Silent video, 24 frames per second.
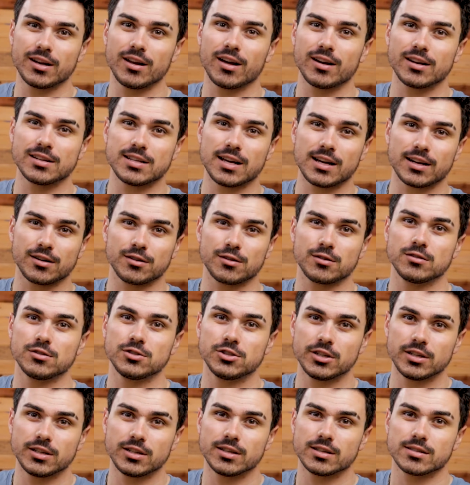not a technical
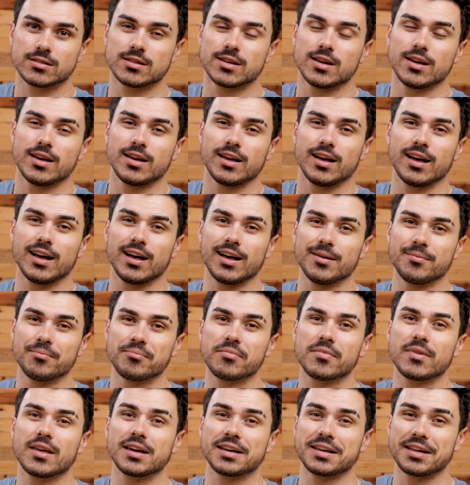genius,
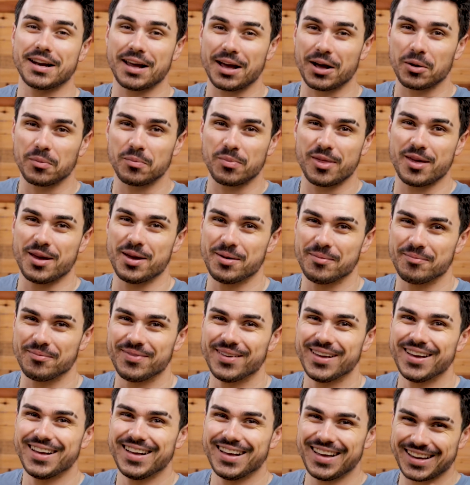it can help them,
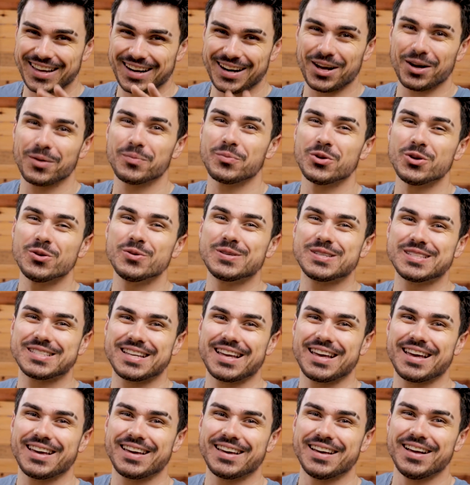it can help you
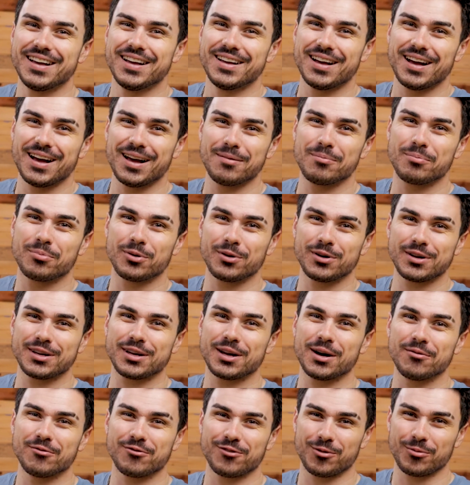stay pretty
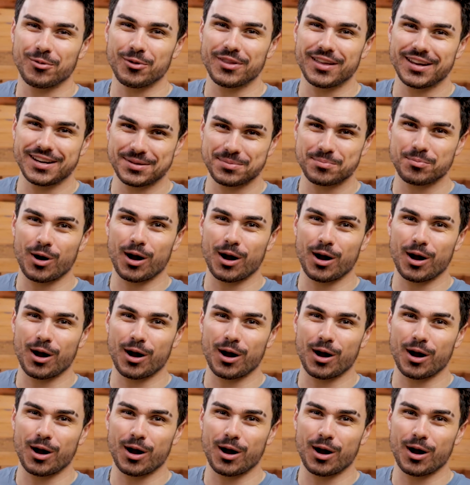comfortable that it's